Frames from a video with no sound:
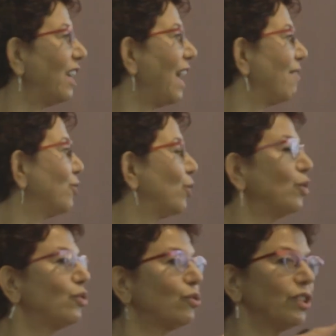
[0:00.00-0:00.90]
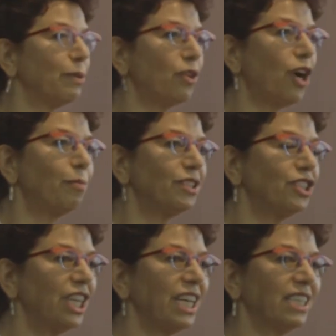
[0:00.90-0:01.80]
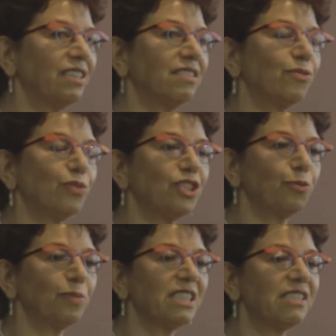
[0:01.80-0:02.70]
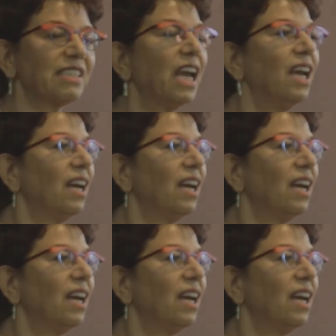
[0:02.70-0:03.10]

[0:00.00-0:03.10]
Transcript: I have to go through the proper channels, which means